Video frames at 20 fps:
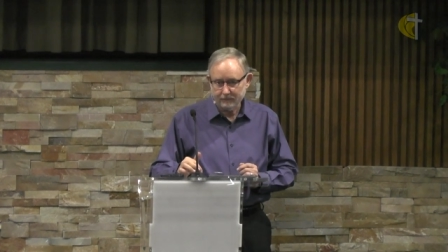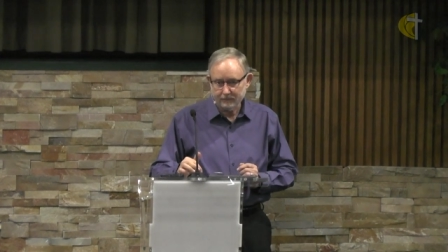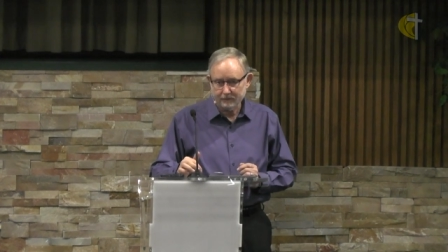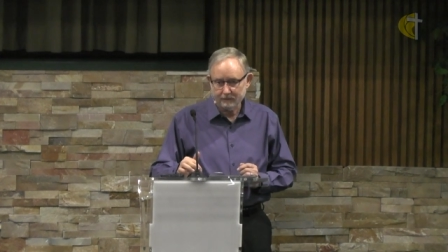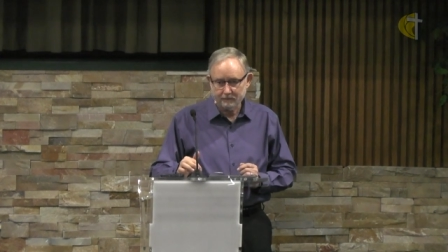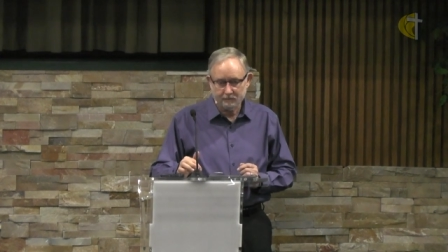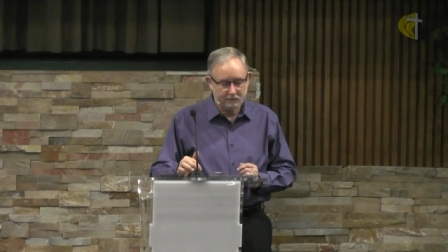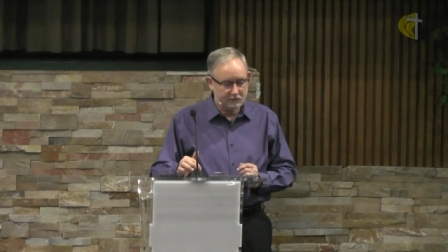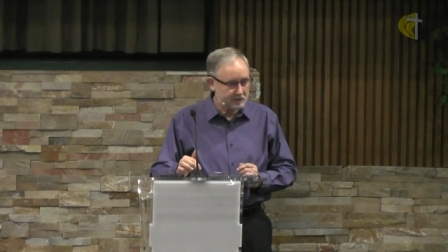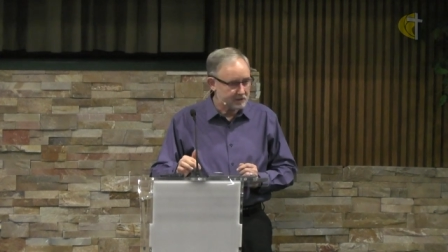
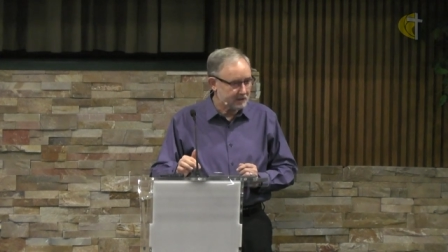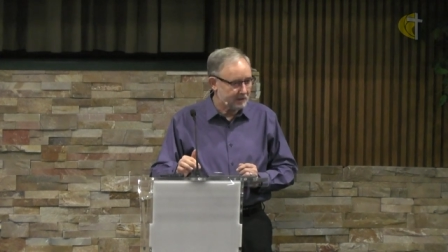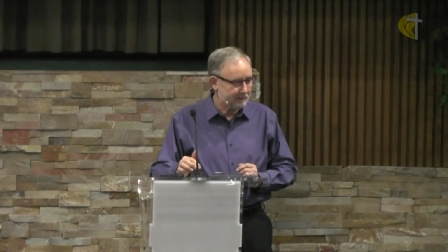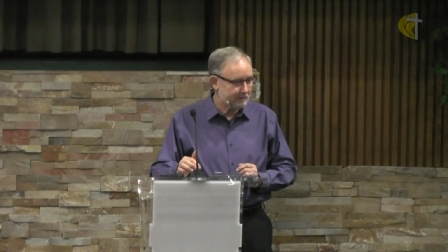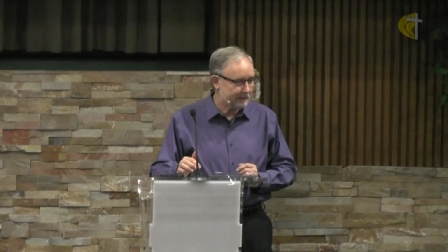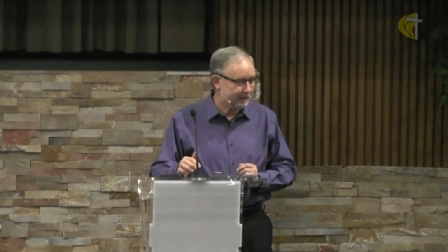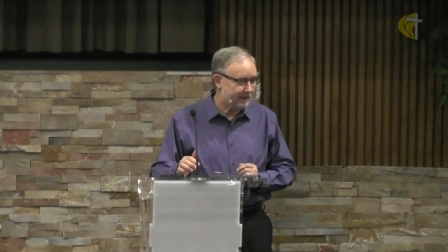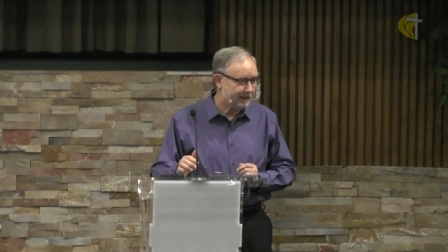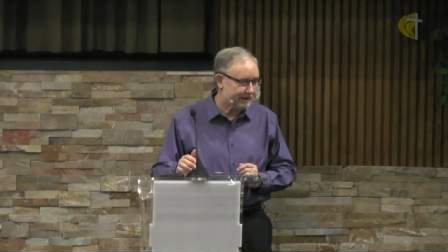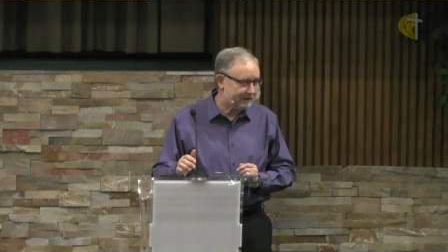For
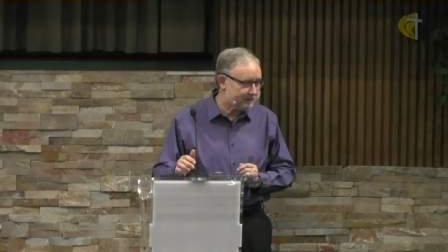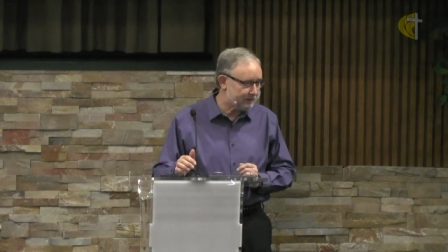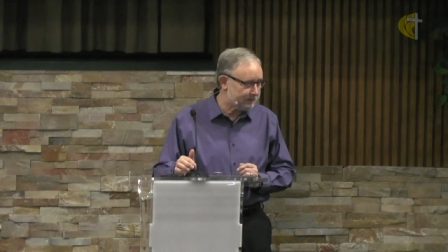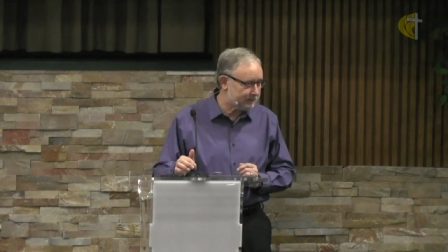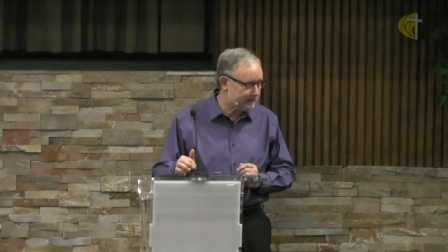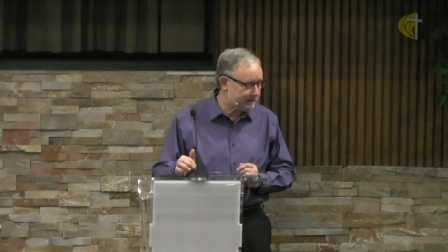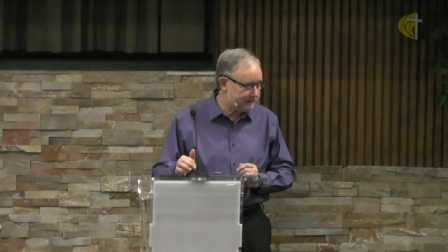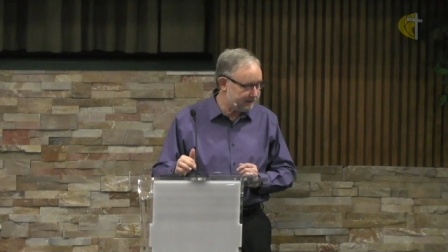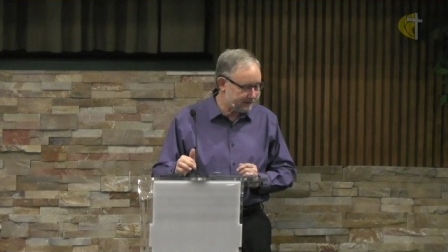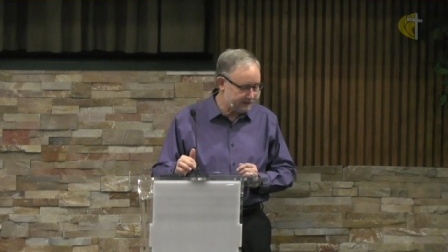some God who
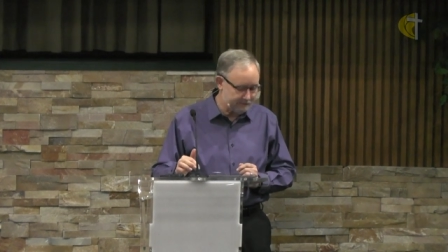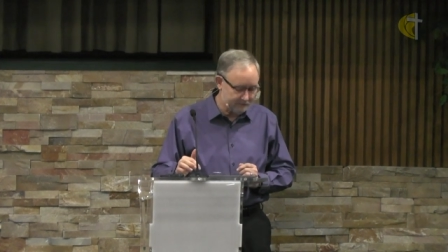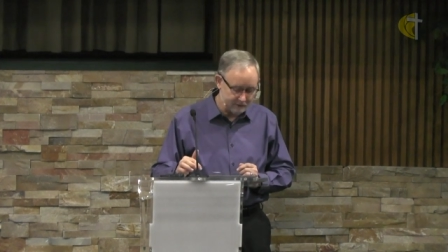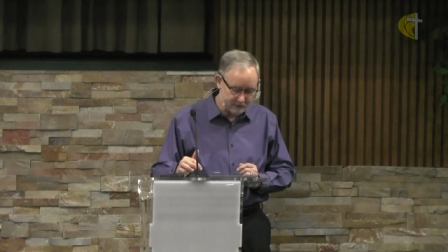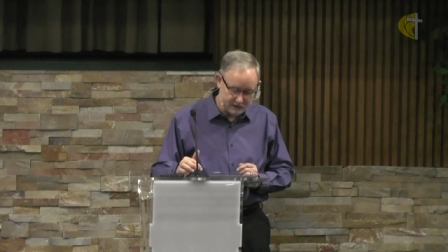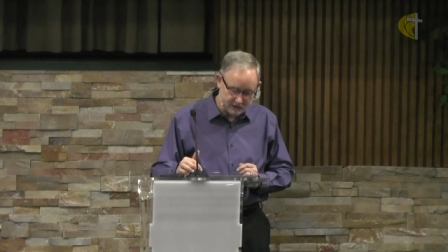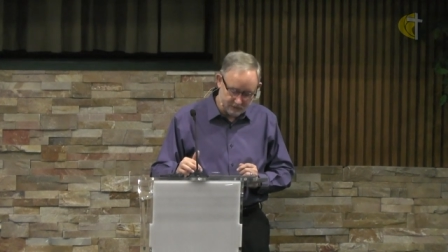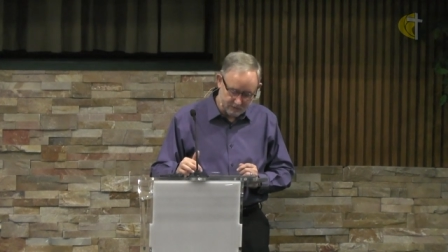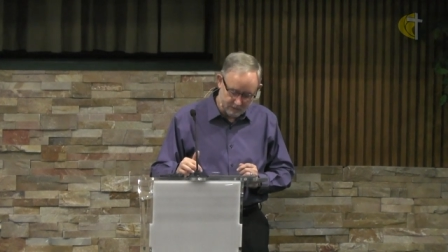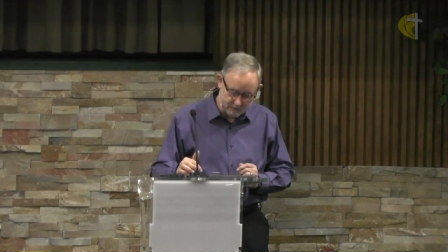would deliver
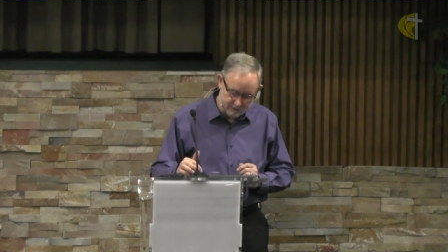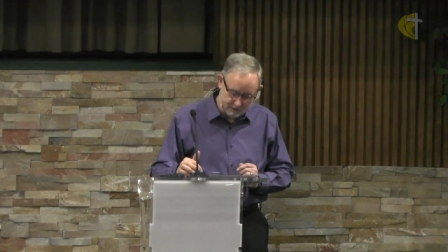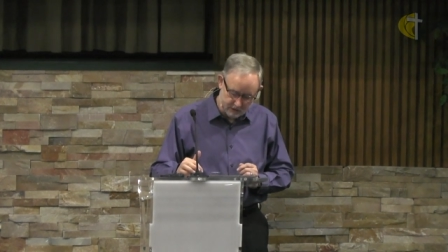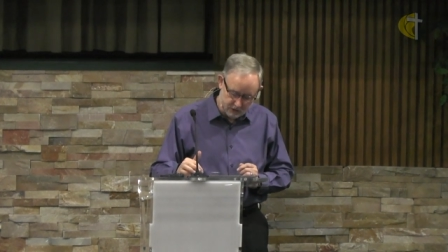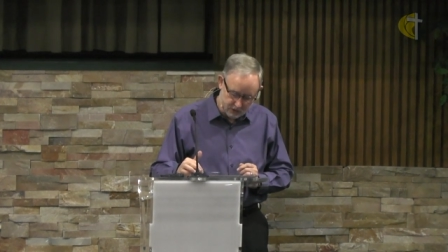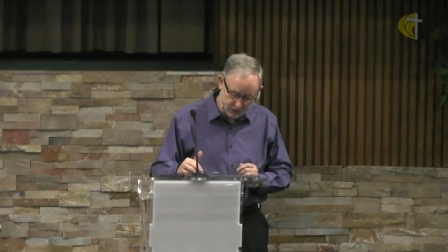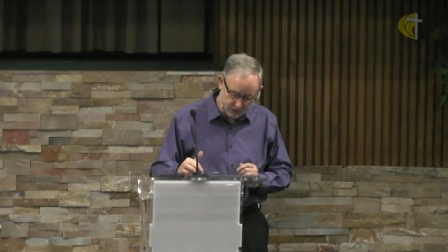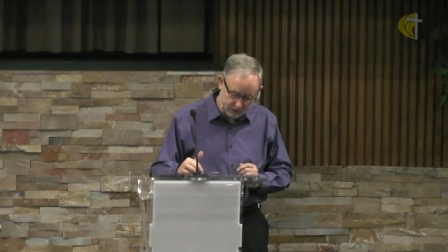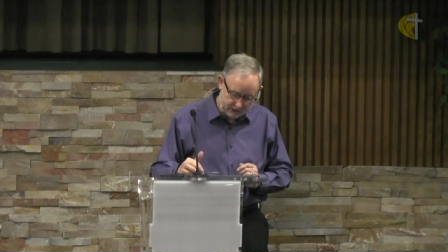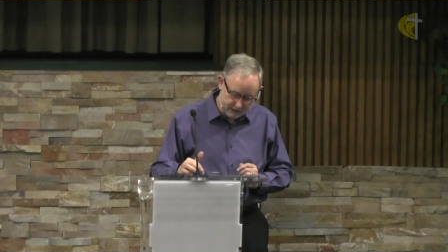us from the
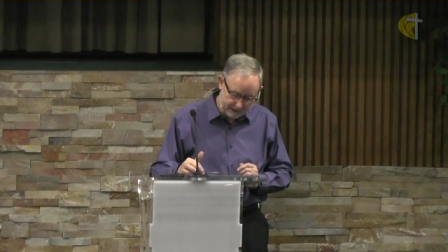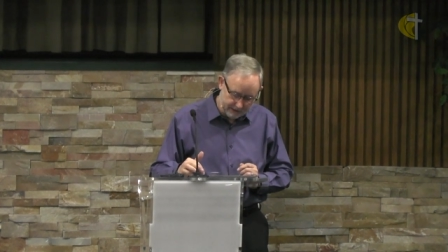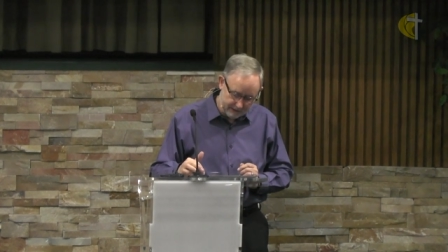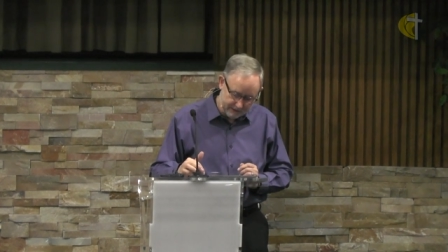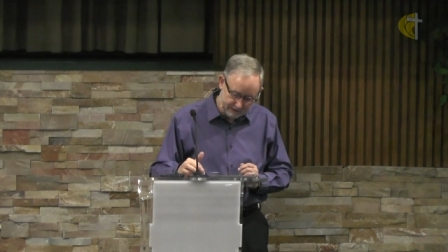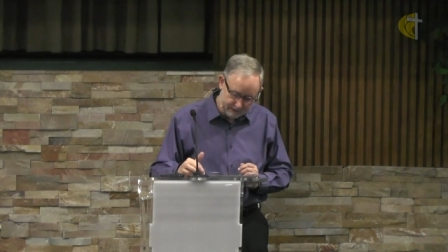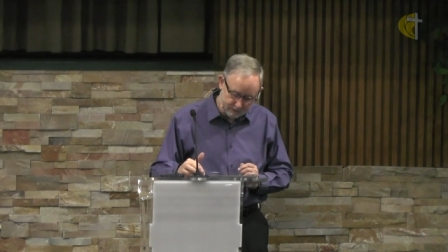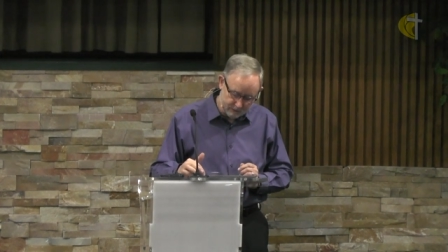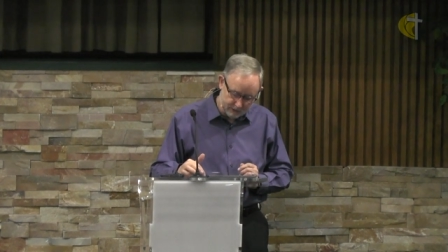journey, and we